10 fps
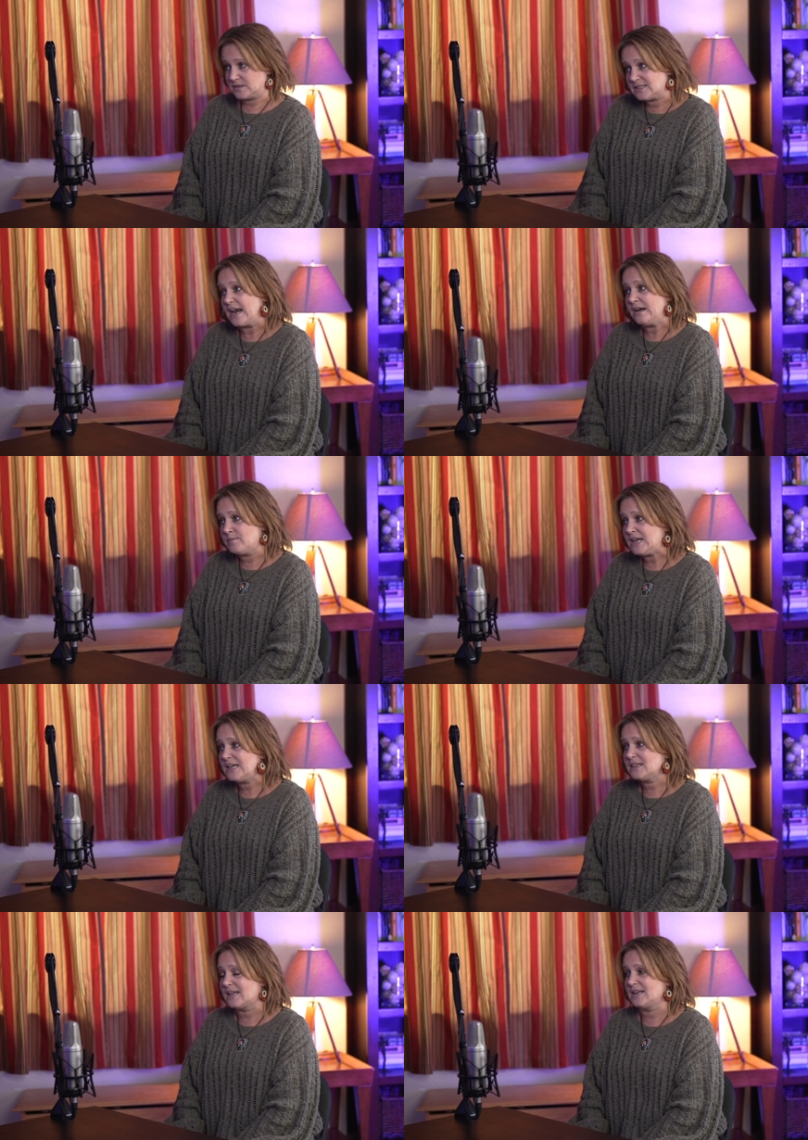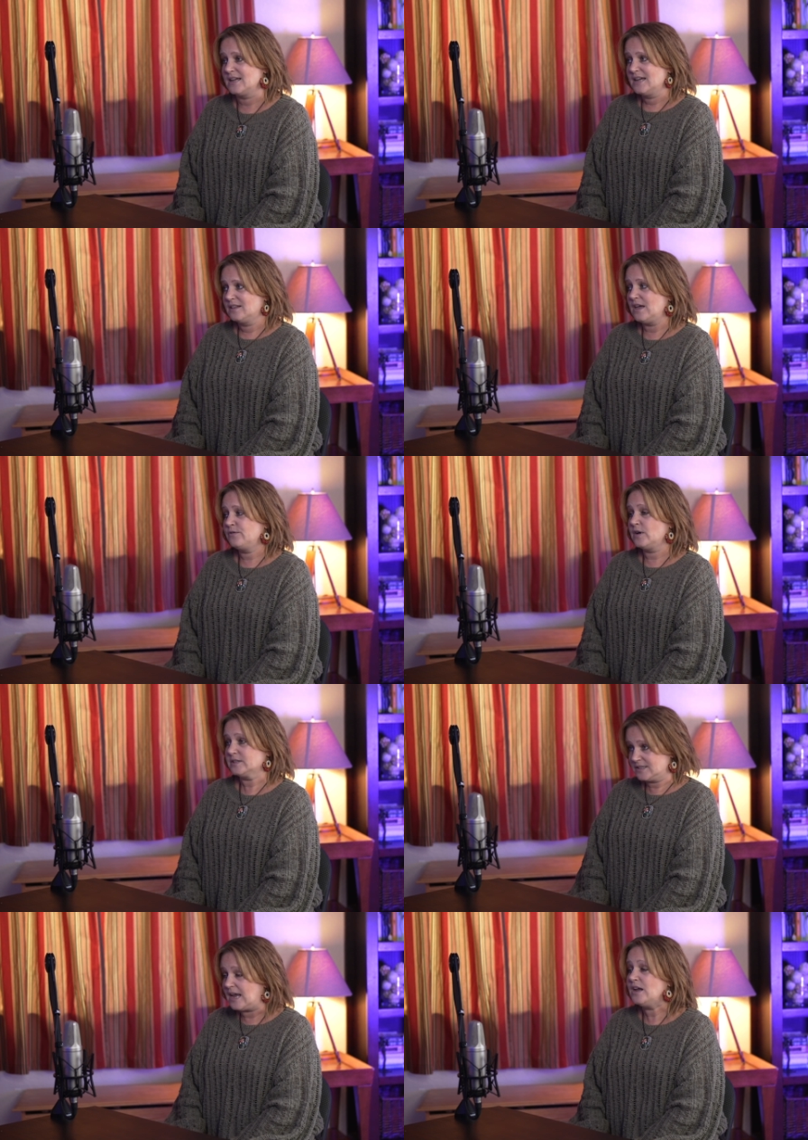say to me that they
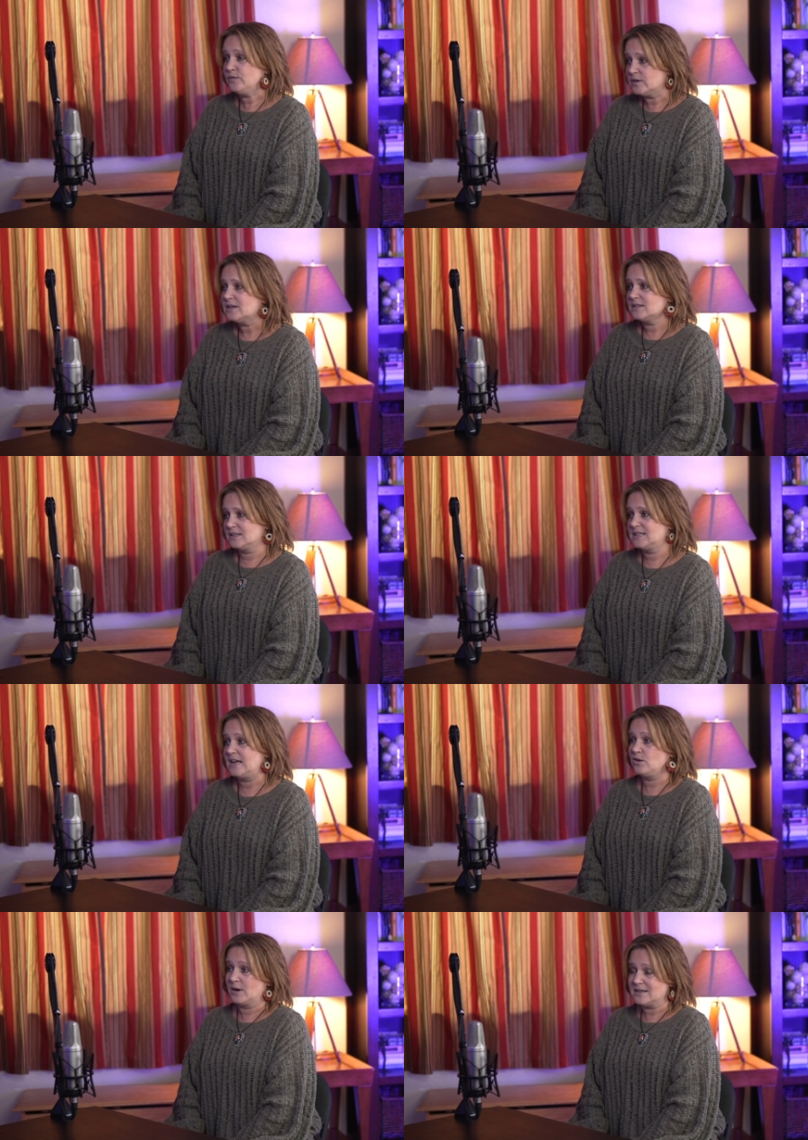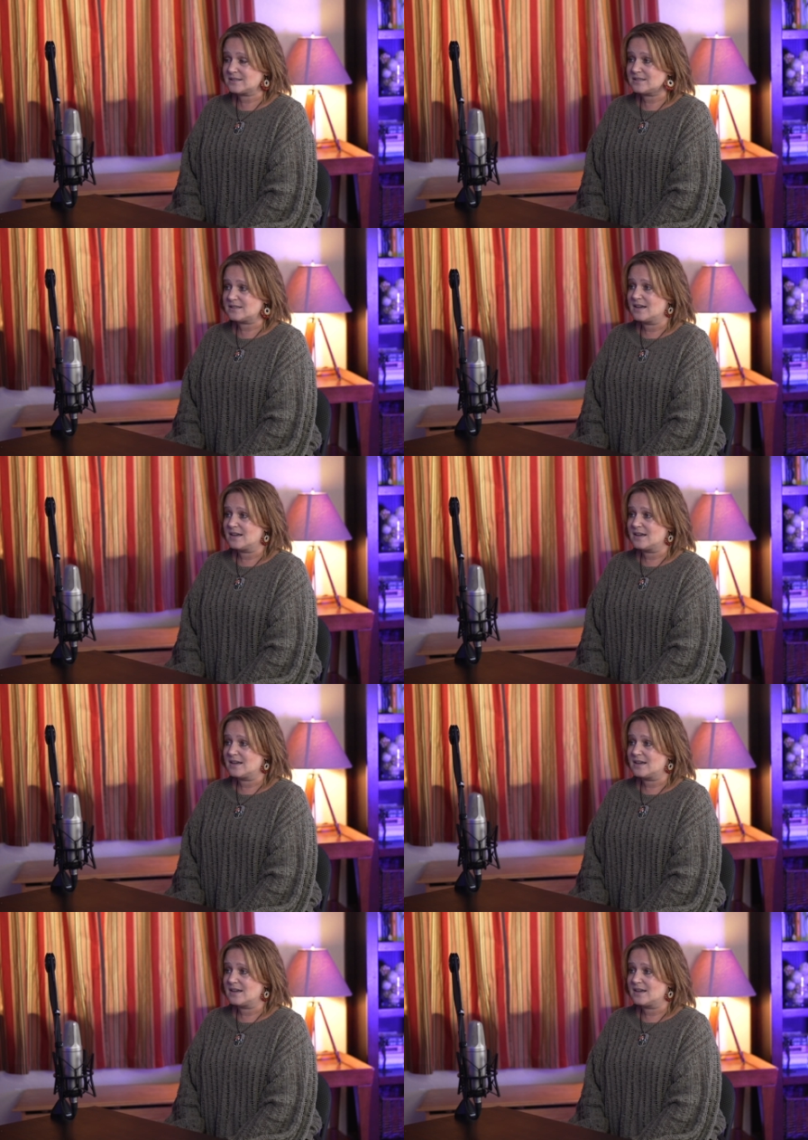felt safe to take risks.